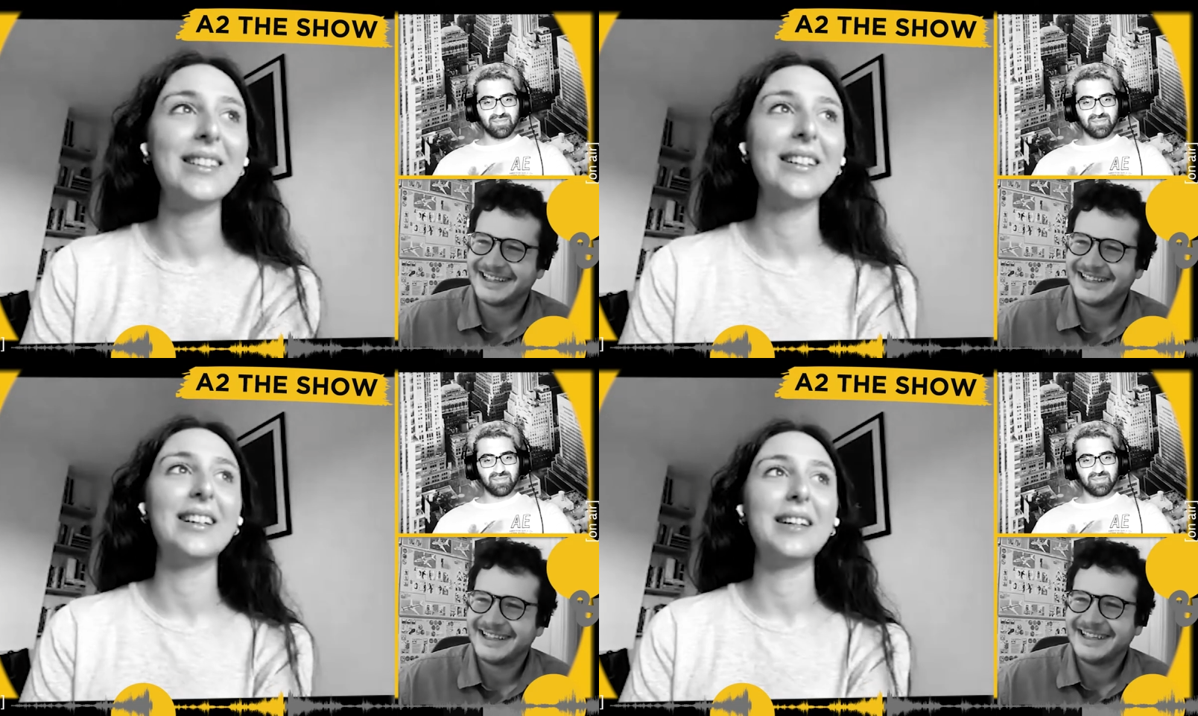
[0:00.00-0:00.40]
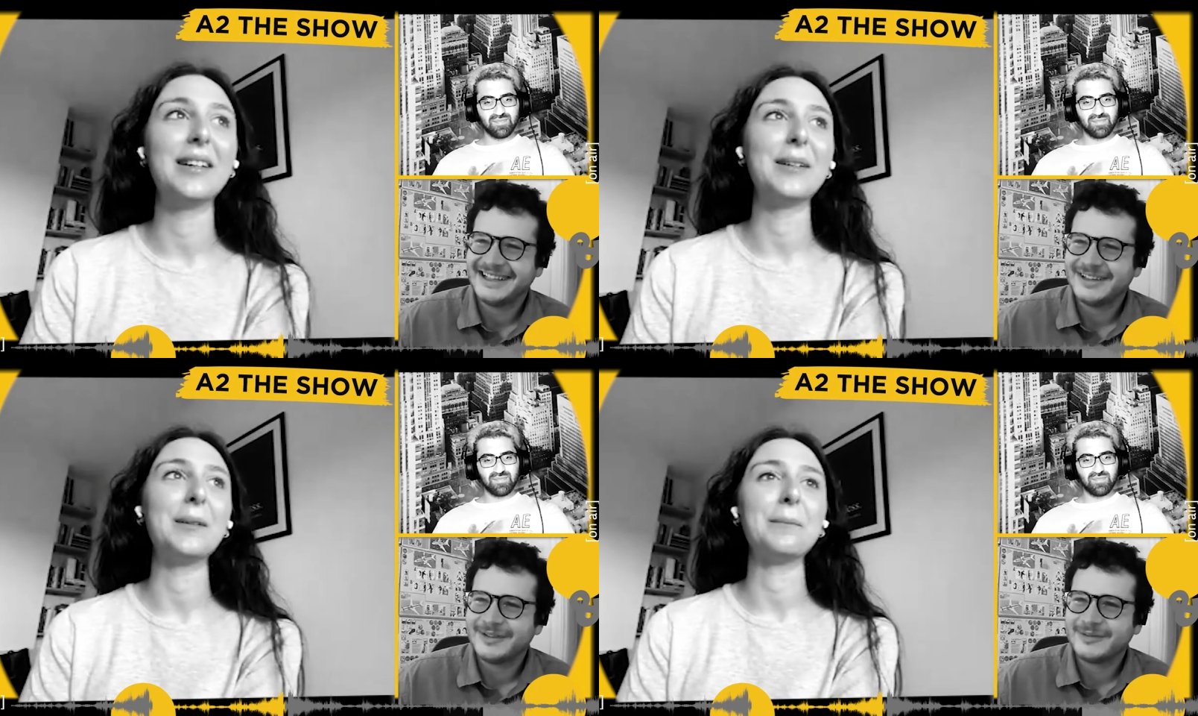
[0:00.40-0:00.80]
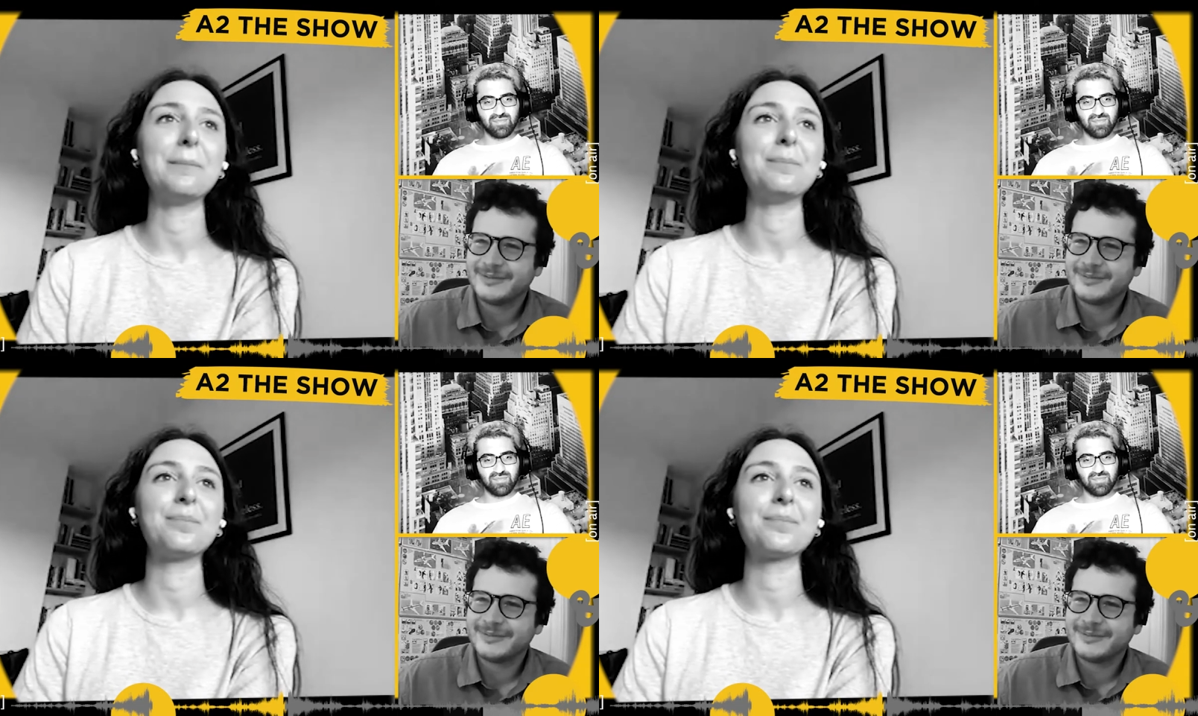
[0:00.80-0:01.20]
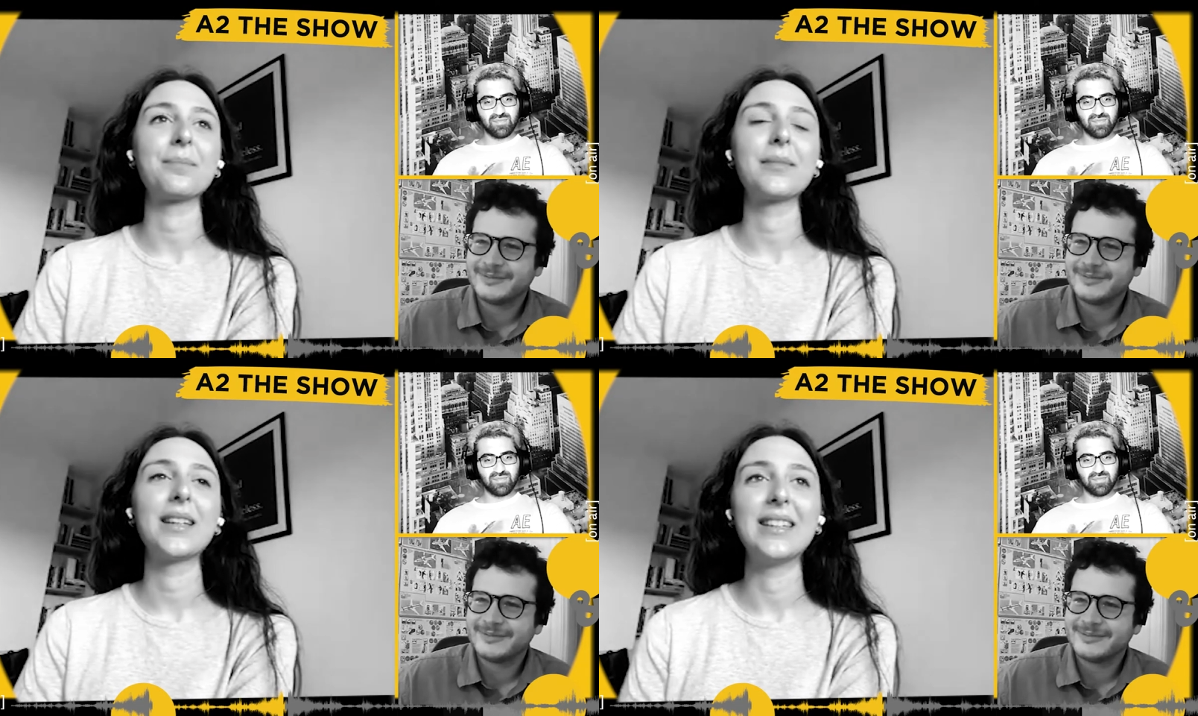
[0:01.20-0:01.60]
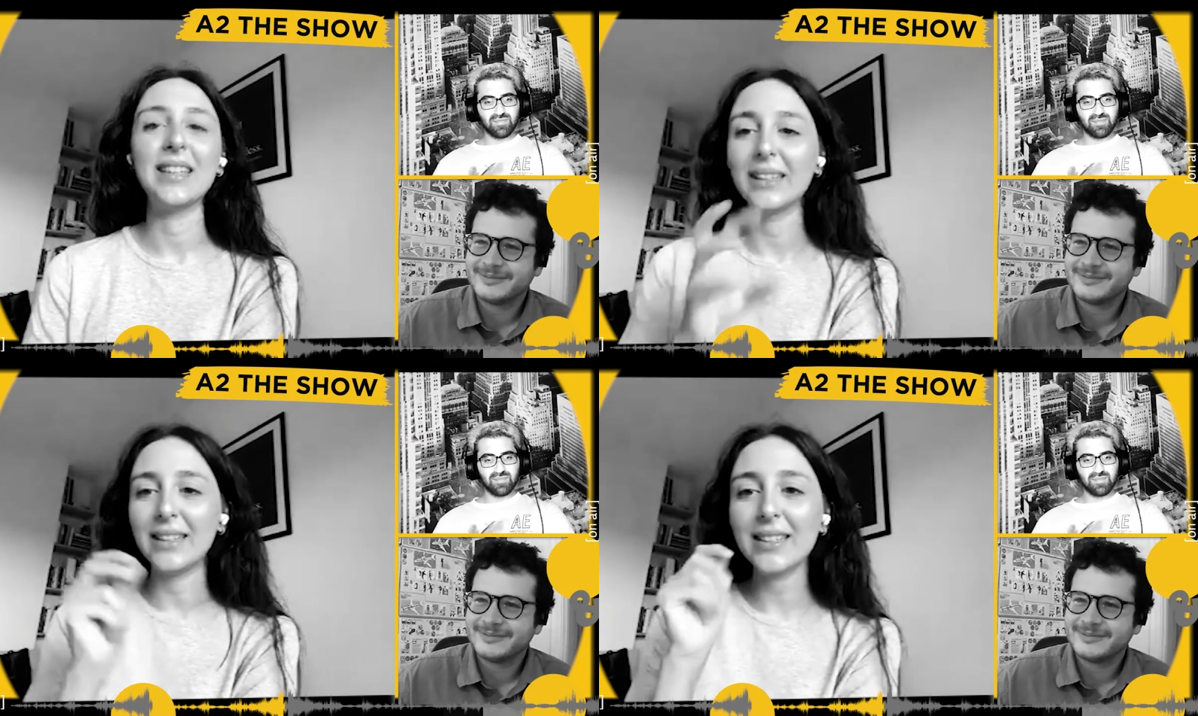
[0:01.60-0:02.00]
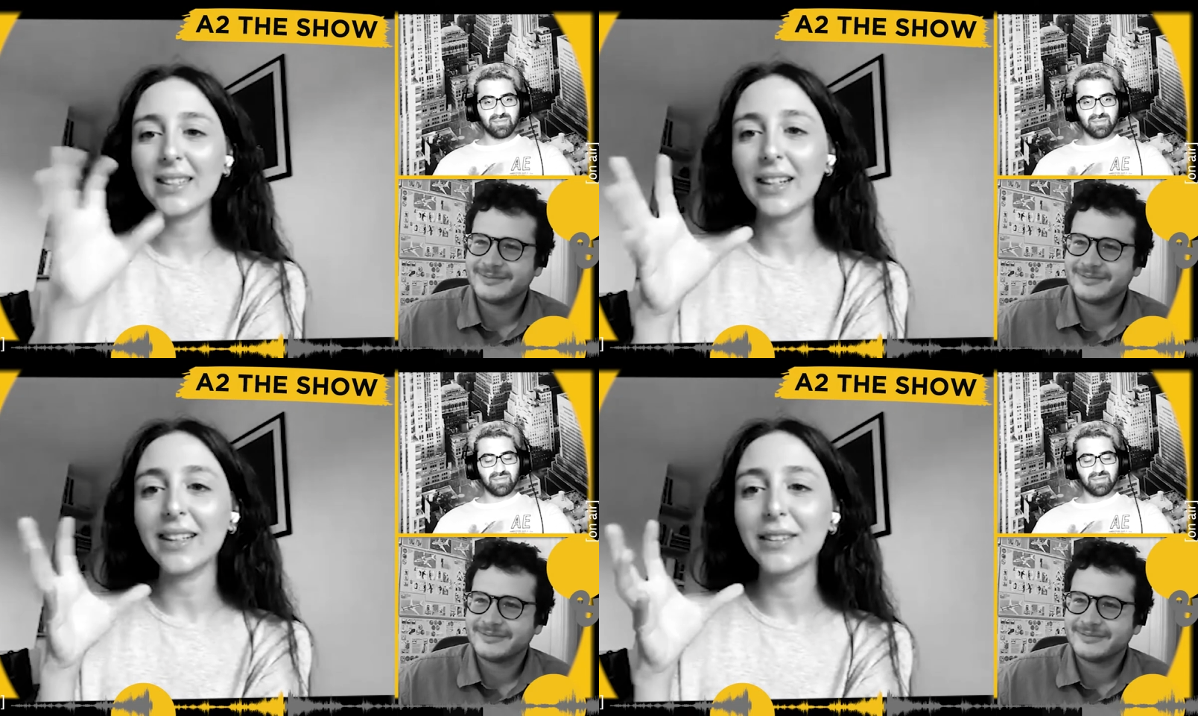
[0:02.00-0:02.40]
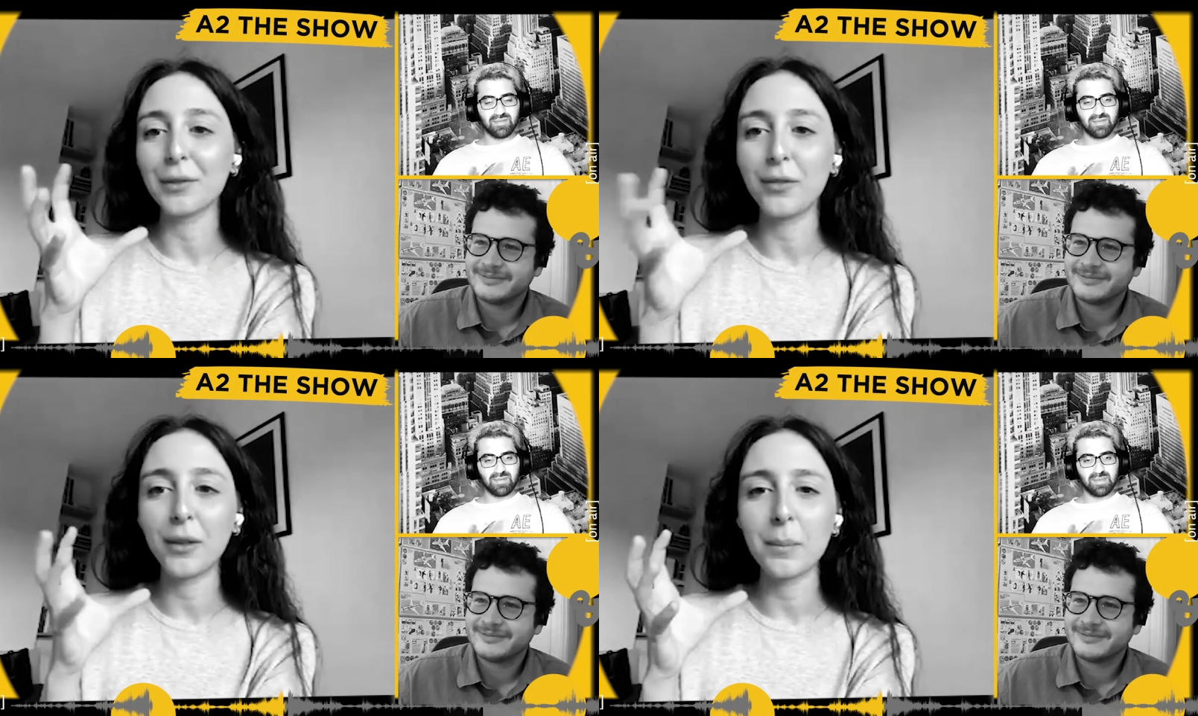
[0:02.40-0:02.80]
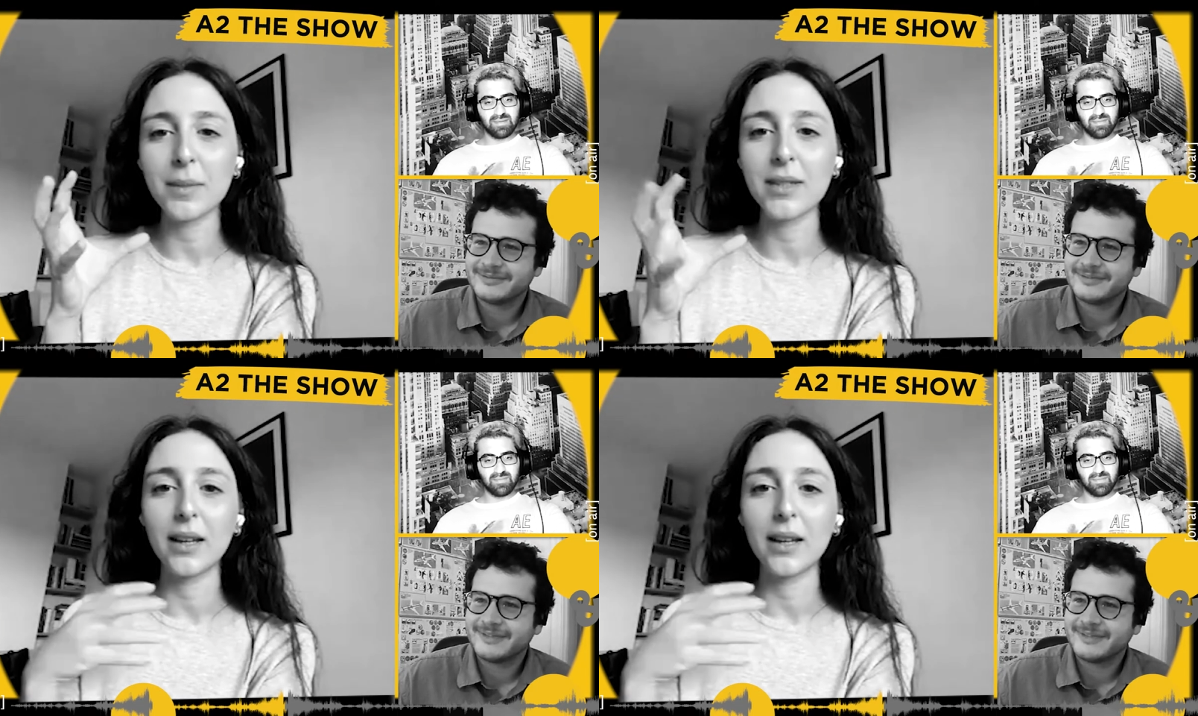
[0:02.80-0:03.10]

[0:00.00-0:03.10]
Speaker 1: Um, th- these kind of films,